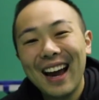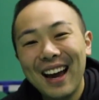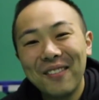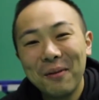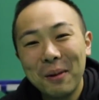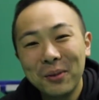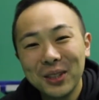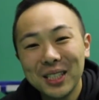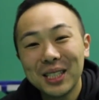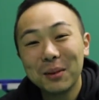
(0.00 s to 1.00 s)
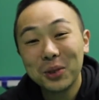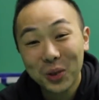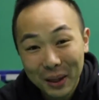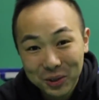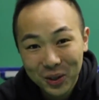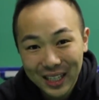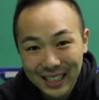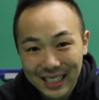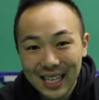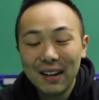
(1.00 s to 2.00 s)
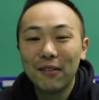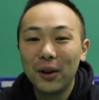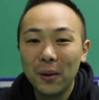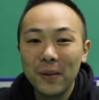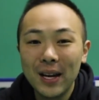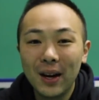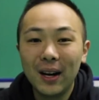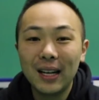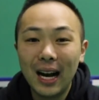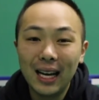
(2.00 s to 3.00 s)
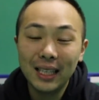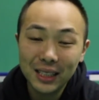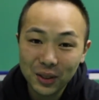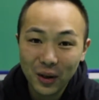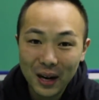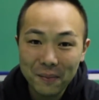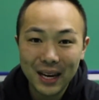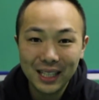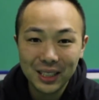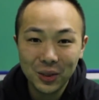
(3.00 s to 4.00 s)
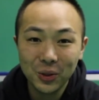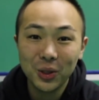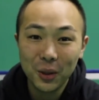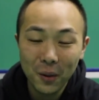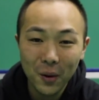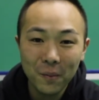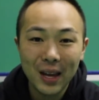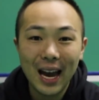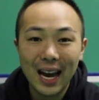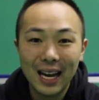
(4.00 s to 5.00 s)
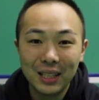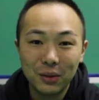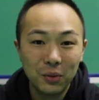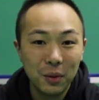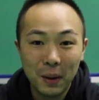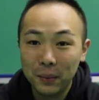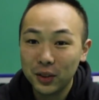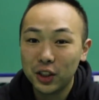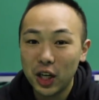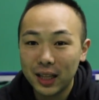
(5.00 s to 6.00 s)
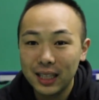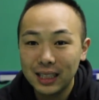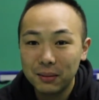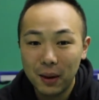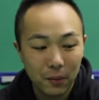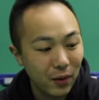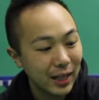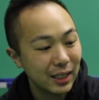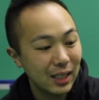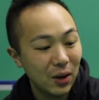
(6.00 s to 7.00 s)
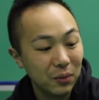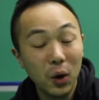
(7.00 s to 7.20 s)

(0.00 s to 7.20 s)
And remember to subscribe to us, follow me on Instagram, @toesyumo, and remember to check these rackets out.